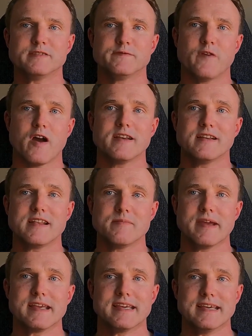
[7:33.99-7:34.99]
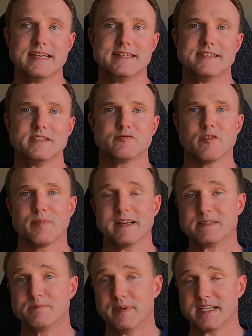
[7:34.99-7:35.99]
is finally make it easy to
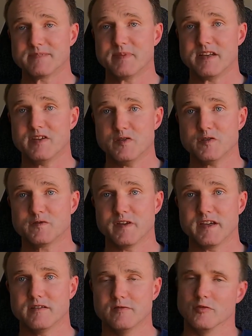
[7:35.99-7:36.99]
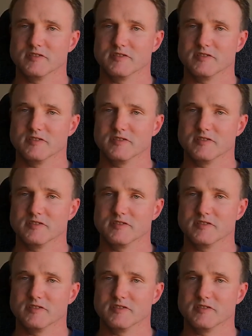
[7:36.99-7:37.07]
replace Bixby Newsfeed,